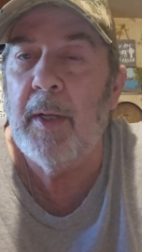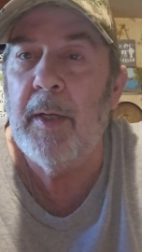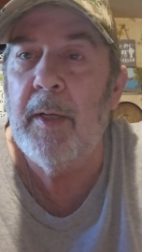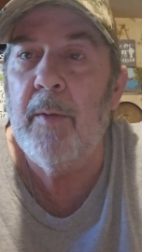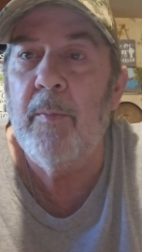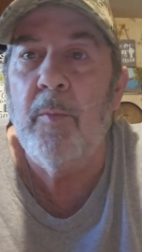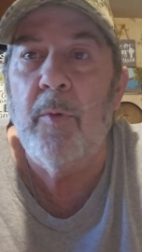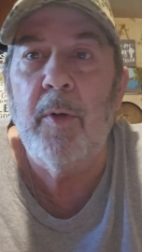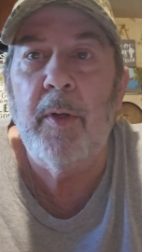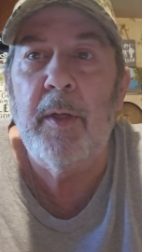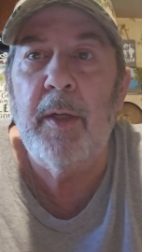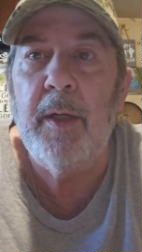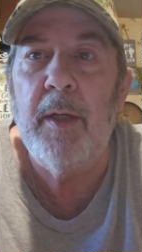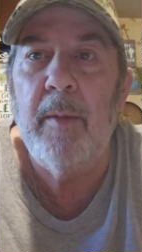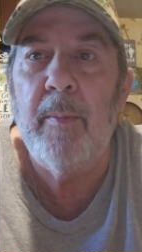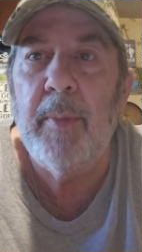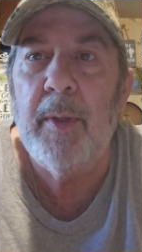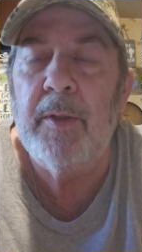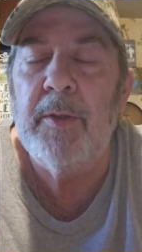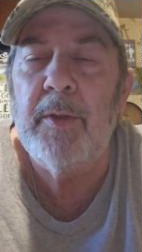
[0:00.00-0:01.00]
I didn't want to
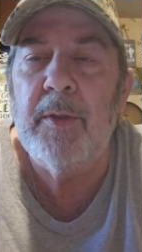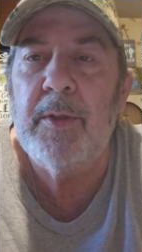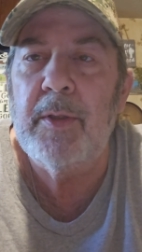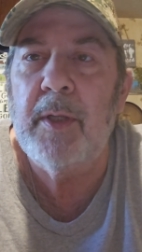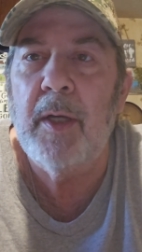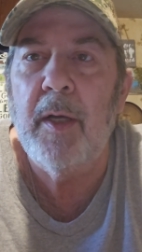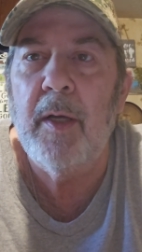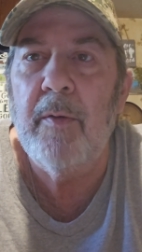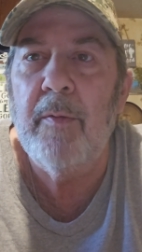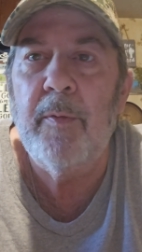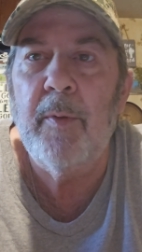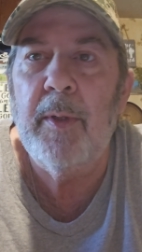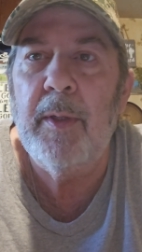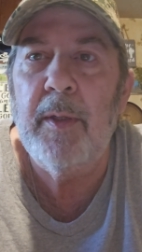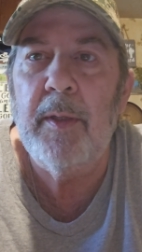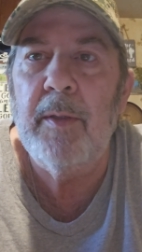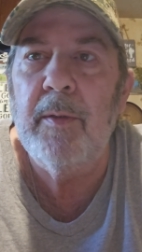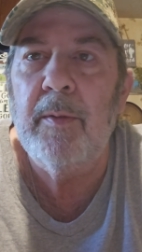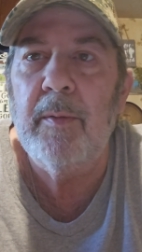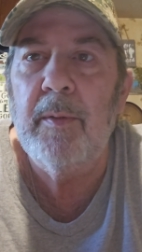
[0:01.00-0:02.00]
get a bunch of stuff. We
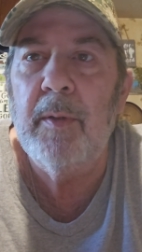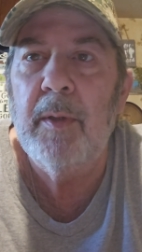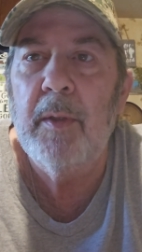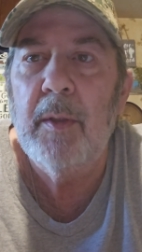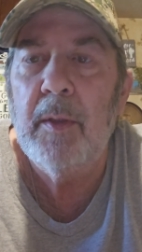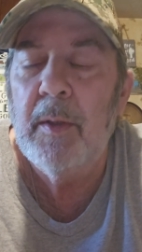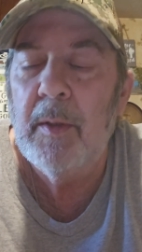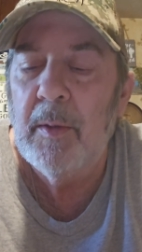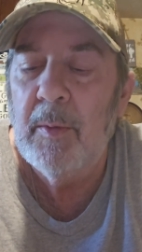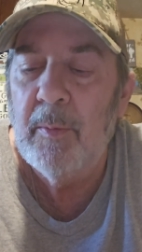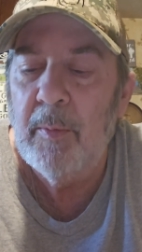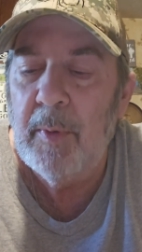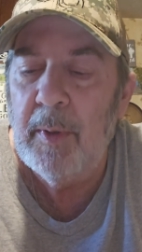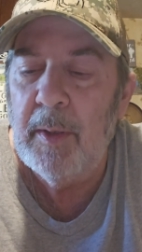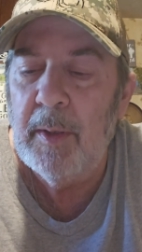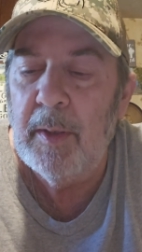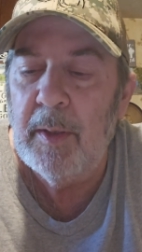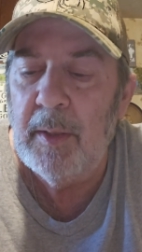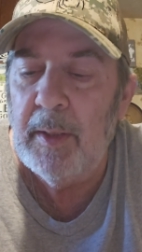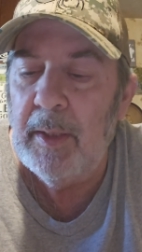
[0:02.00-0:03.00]
didn't
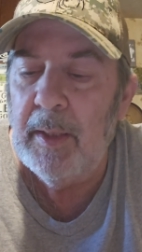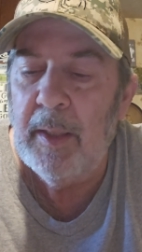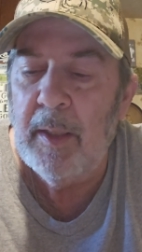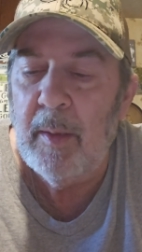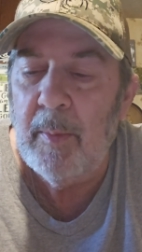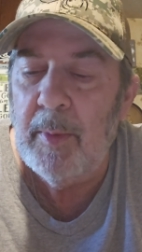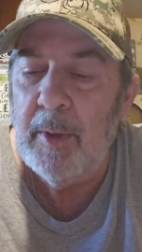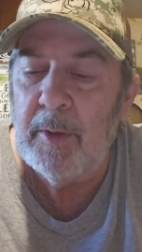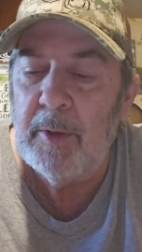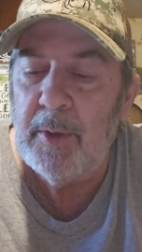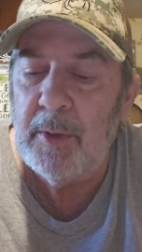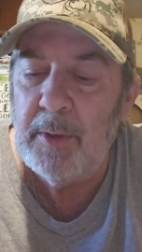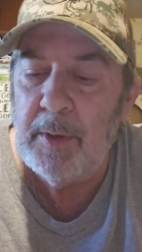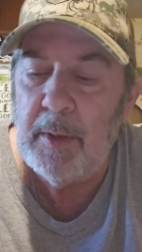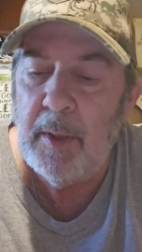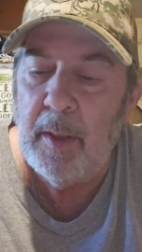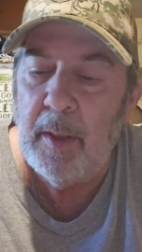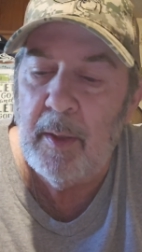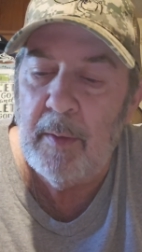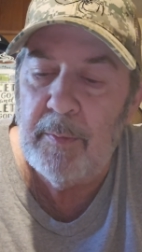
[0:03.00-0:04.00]
we didn't need a bunch of
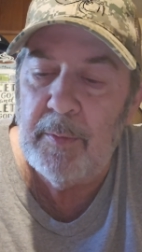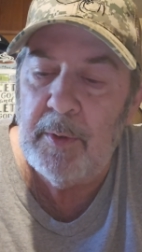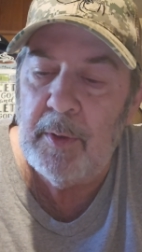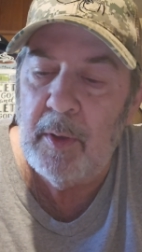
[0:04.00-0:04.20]
stuff.